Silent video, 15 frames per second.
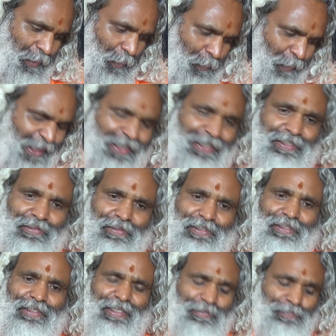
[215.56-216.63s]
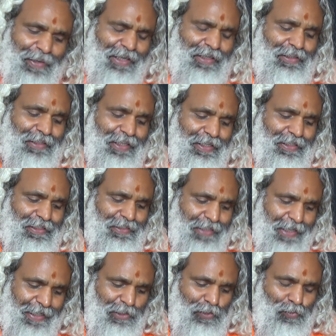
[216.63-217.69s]
While discussing, in fact, then he
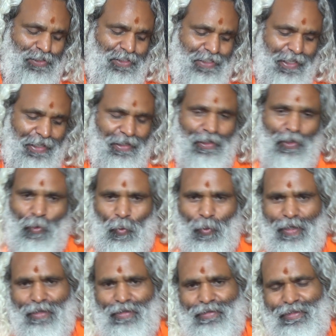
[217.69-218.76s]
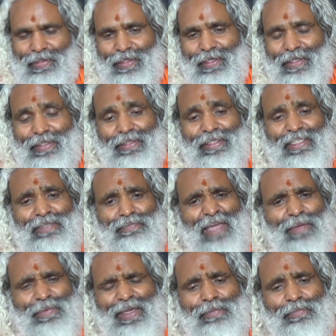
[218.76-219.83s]
tries to say, look, this
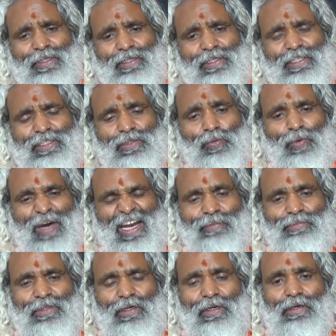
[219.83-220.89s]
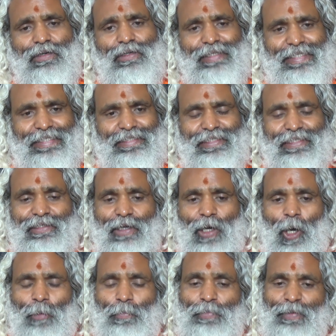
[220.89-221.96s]
maybe is one of the reason
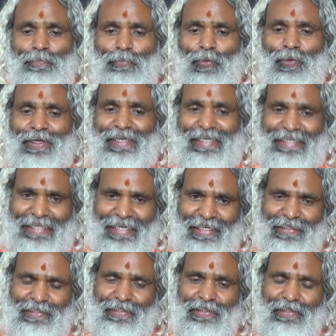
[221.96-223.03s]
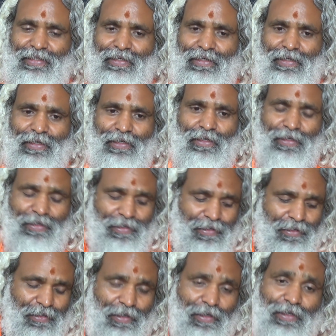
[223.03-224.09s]
of people get
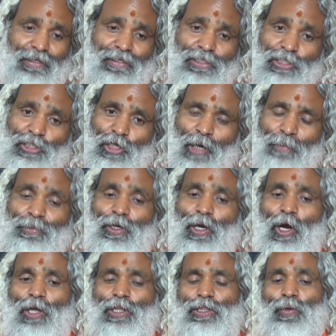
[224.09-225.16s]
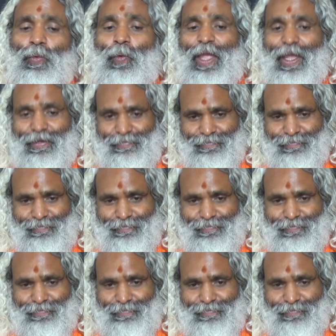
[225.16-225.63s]
dropped on the way.